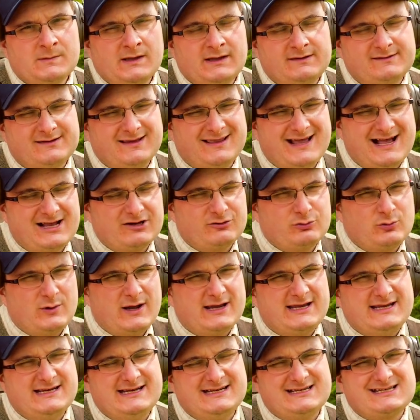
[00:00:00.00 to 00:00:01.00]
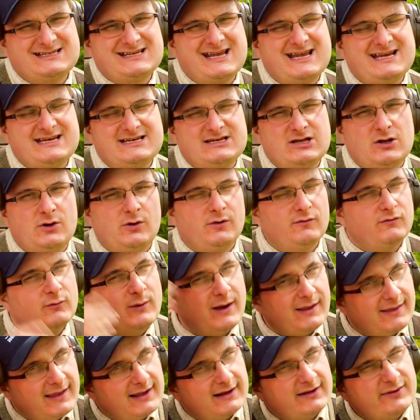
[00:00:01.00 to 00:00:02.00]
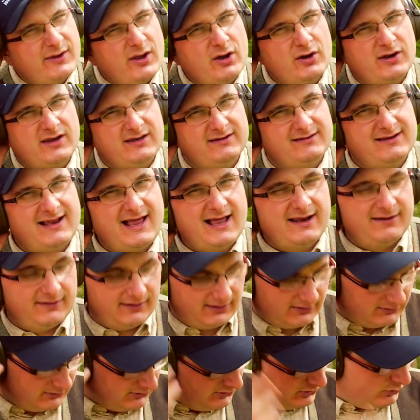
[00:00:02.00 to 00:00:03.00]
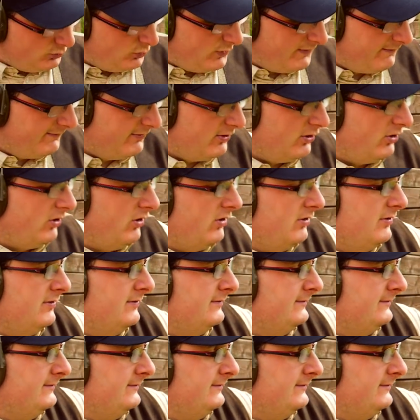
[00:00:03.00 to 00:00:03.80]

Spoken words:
So that's where you need to take note of where that target is landing. One more.